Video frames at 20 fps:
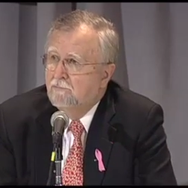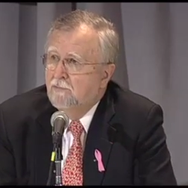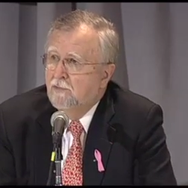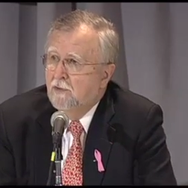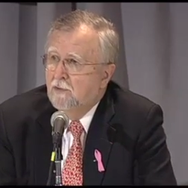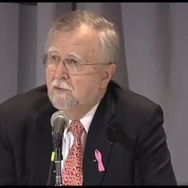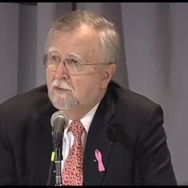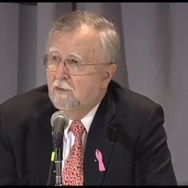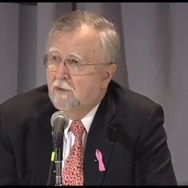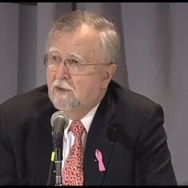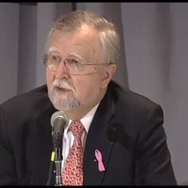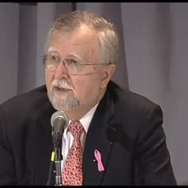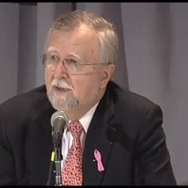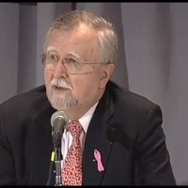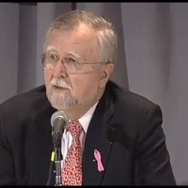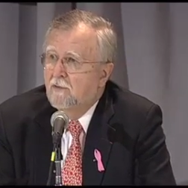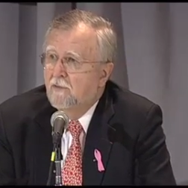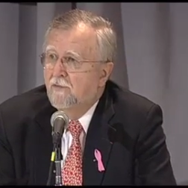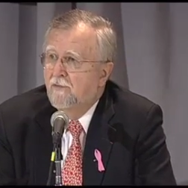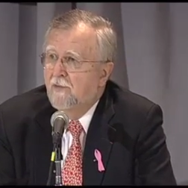your
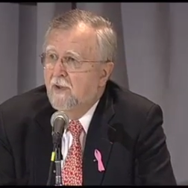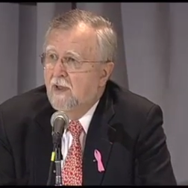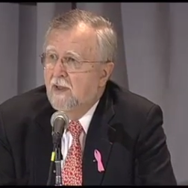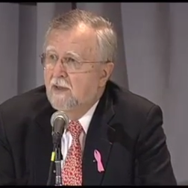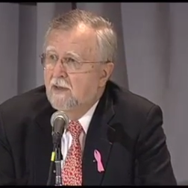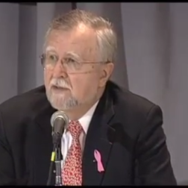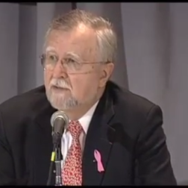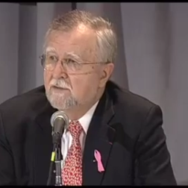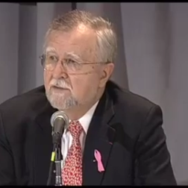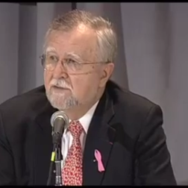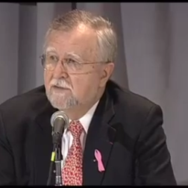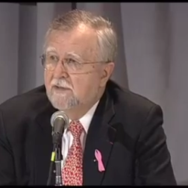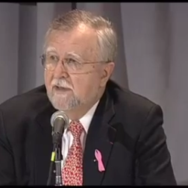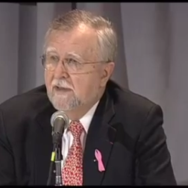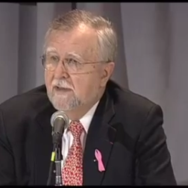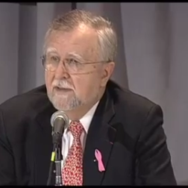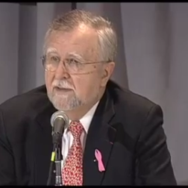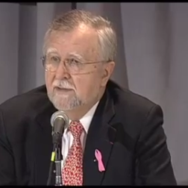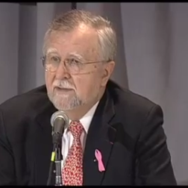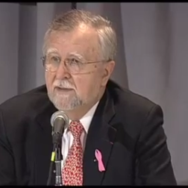clinical trials
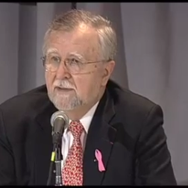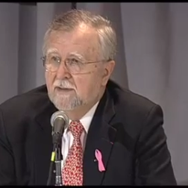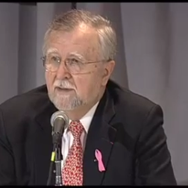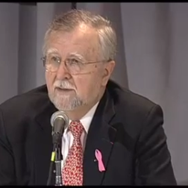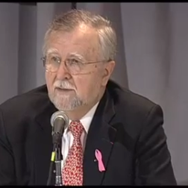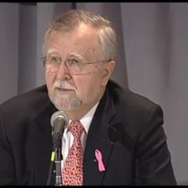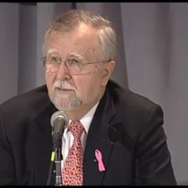and